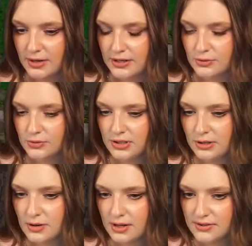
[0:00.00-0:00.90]
you need to
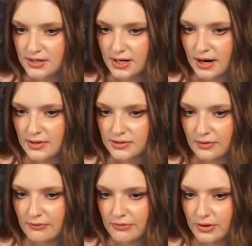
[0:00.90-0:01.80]
go downstairs,
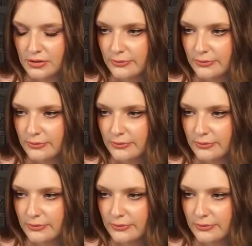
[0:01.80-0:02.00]
fill the